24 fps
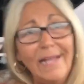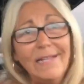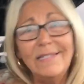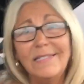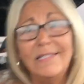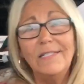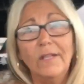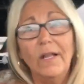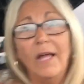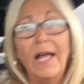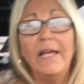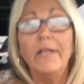It's
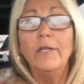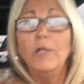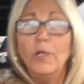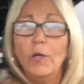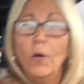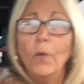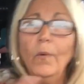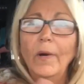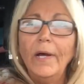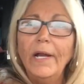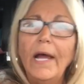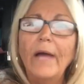still, and you
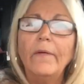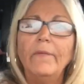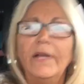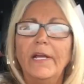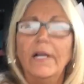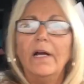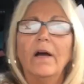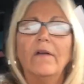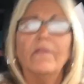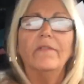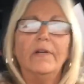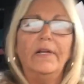know what? I
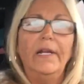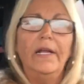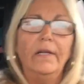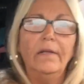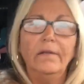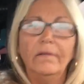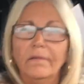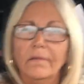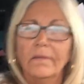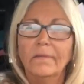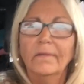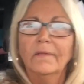recovered it.
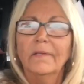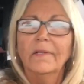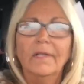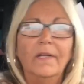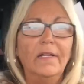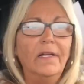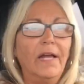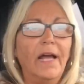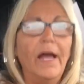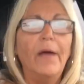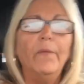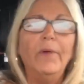
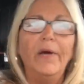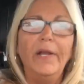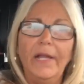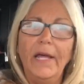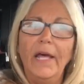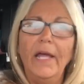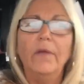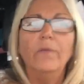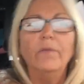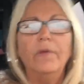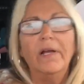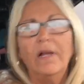I went
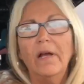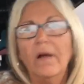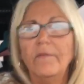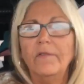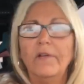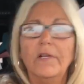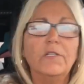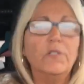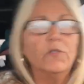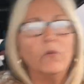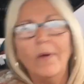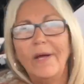ahead and
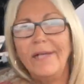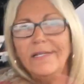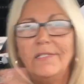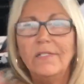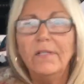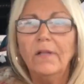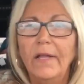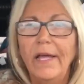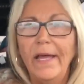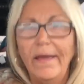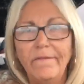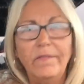recovered it, so I
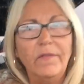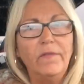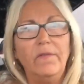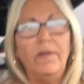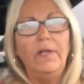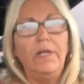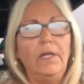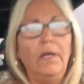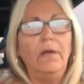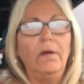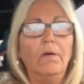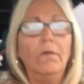still have the
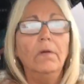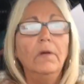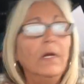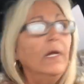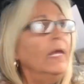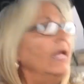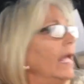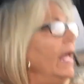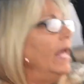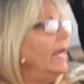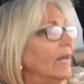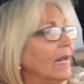video.
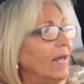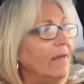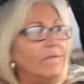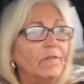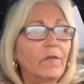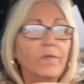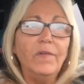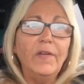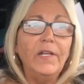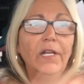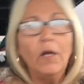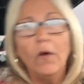And I have
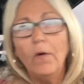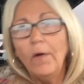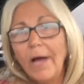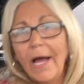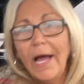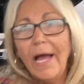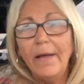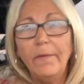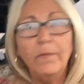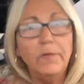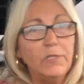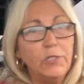the video
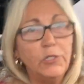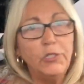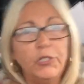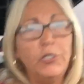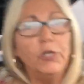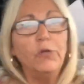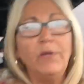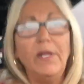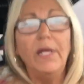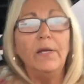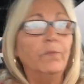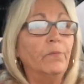I was
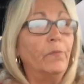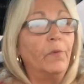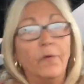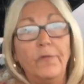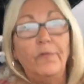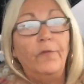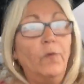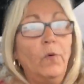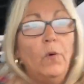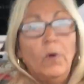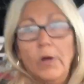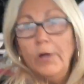shooting
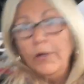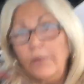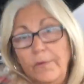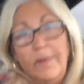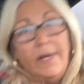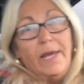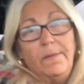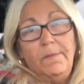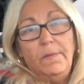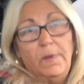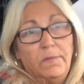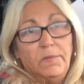before you
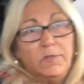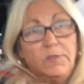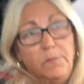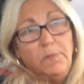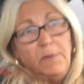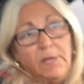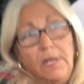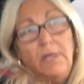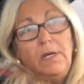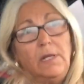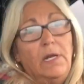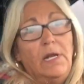came up to
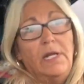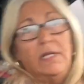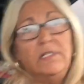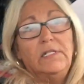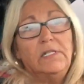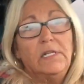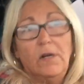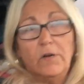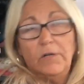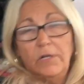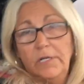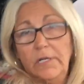me and I
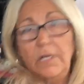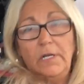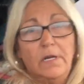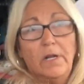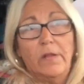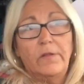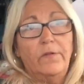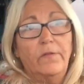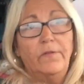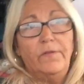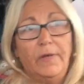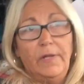started
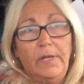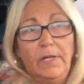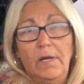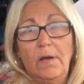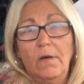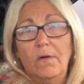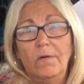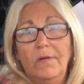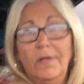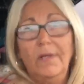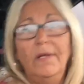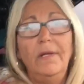another
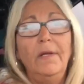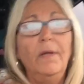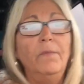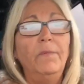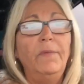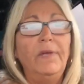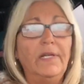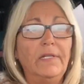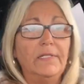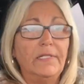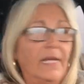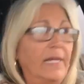video
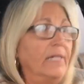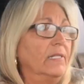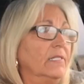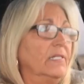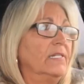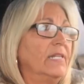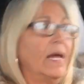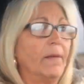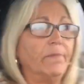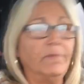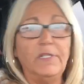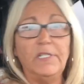because I had
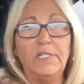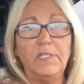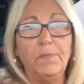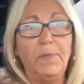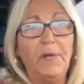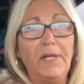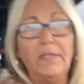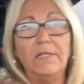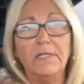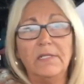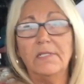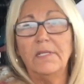stopped to
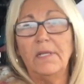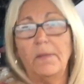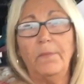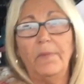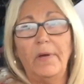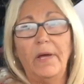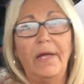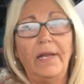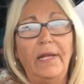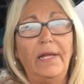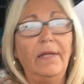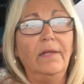speak to
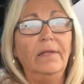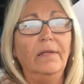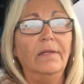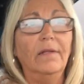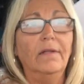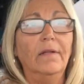somebody.